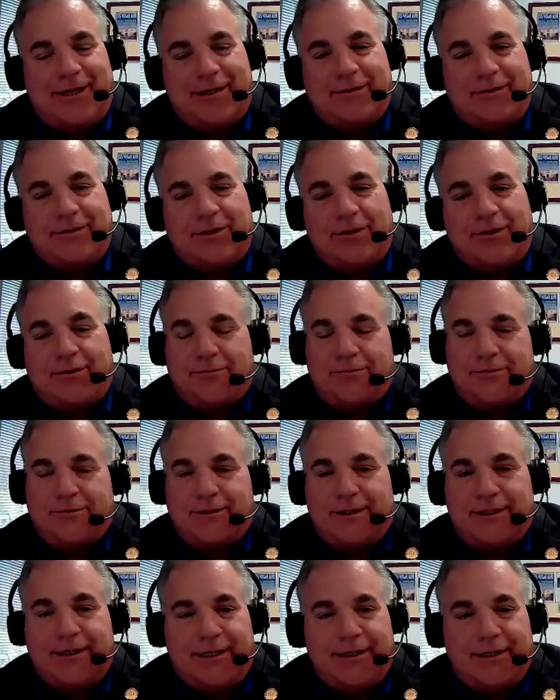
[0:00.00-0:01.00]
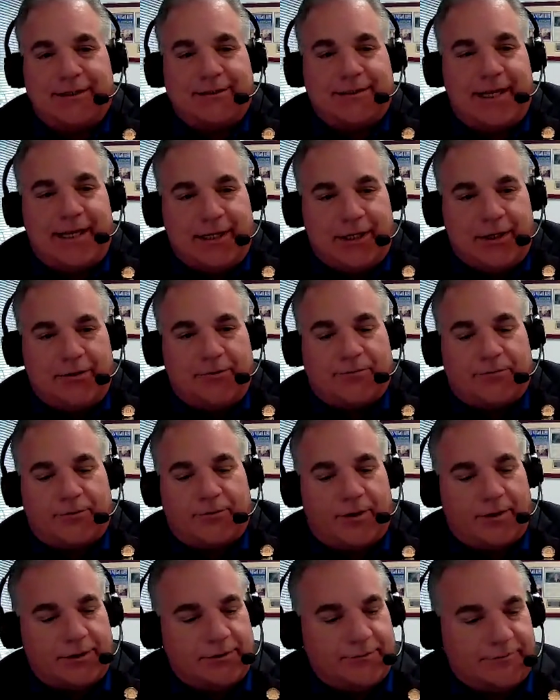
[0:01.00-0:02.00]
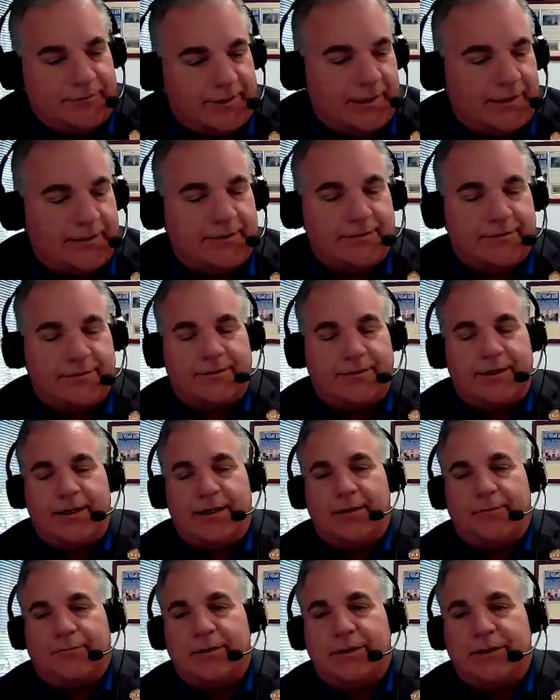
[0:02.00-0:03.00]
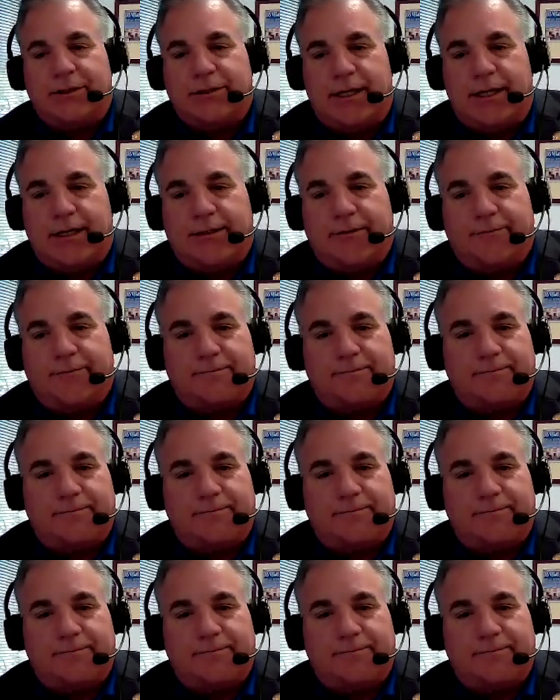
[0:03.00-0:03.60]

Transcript: So again, thank you for all you've done and appreciate it.